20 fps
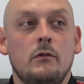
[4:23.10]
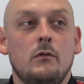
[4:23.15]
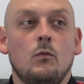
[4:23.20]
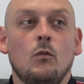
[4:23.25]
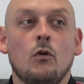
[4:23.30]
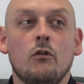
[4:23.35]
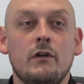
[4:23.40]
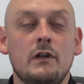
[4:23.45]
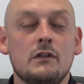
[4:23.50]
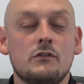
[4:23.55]

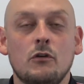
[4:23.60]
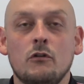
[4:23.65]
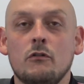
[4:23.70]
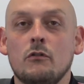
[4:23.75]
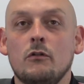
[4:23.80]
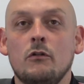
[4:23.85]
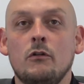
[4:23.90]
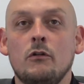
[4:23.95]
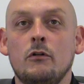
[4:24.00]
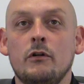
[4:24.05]
worries
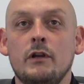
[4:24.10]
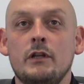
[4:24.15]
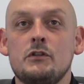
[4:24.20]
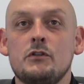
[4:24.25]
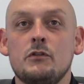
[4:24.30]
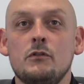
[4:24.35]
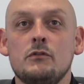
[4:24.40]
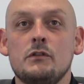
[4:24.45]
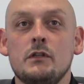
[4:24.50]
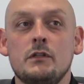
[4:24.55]
or
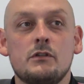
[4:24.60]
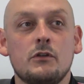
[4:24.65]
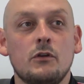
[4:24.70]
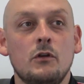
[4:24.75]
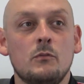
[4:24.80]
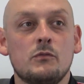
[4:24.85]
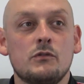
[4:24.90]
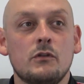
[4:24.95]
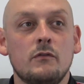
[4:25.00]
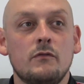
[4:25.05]
issues in
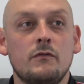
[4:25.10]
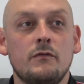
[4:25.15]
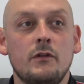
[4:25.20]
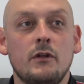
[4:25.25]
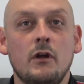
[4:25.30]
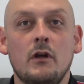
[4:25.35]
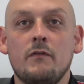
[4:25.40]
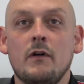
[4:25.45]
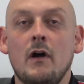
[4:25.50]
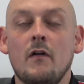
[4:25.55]
terms of
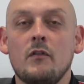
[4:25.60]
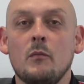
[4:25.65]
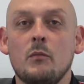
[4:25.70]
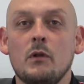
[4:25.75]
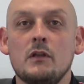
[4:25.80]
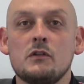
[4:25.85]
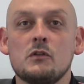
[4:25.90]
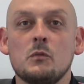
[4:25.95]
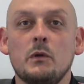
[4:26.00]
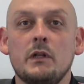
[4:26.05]
if I have to
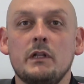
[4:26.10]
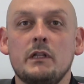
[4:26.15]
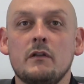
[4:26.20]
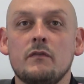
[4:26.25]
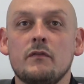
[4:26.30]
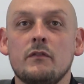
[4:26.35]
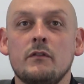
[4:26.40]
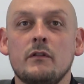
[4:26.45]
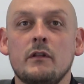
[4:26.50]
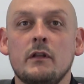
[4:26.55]
play somebody
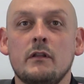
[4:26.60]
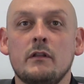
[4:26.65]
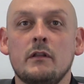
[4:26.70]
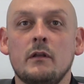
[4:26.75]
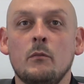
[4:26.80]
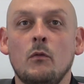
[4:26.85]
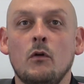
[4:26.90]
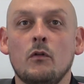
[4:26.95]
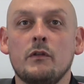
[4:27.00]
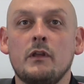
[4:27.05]
different, that
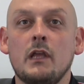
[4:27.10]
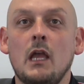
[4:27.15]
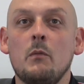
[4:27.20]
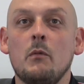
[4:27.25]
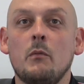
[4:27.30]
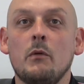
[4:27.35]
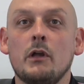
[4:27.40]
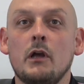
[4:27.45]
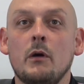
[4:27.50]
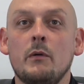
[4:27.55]
they're more than
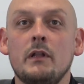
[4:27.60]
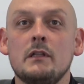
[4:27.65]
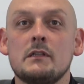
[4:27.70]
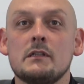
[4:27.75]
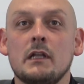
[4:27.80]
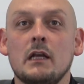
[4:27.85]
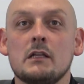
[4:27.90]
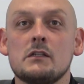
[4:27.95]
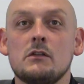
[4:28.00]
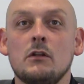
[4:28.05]
capable of going
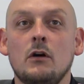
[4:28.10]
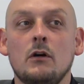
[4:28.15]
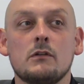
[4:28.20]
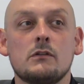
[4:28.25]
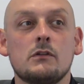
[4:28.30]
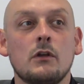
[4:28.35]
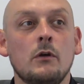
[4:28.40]
into that slot.